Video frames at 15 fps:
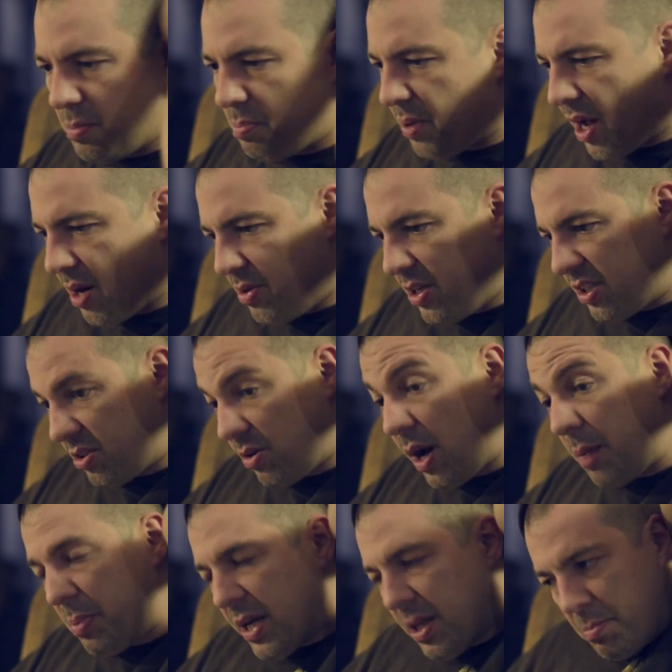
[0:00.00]
in Paris. So
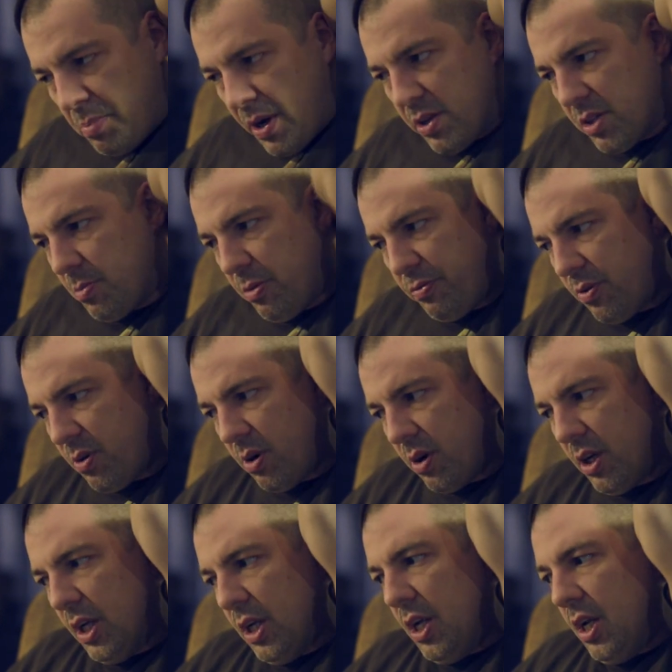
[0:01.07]
I played in Paris
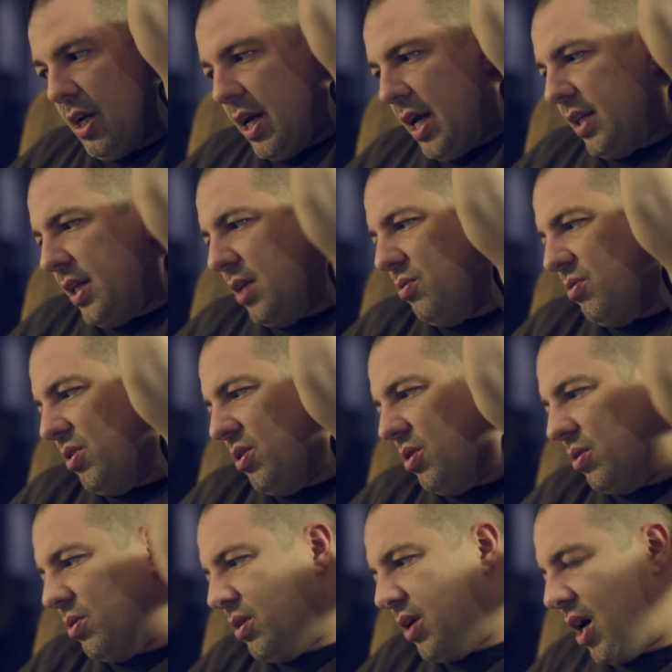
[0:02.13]
before. And then, you
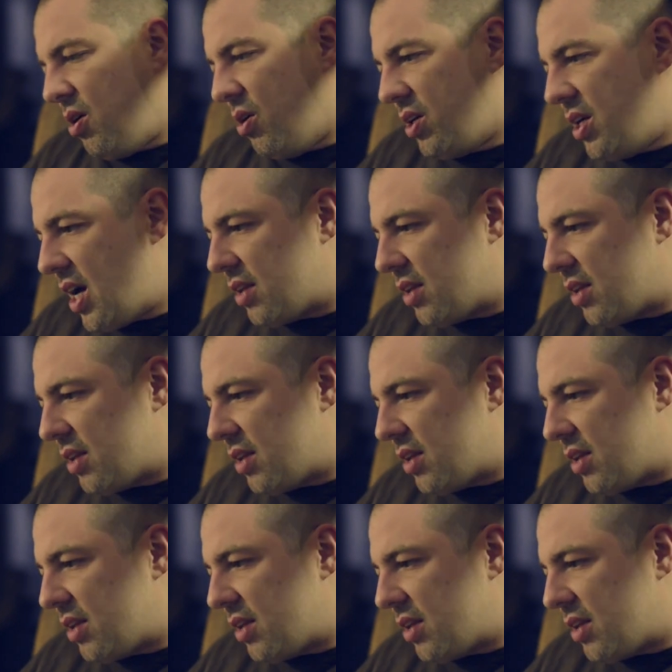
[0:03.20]
know, I heard he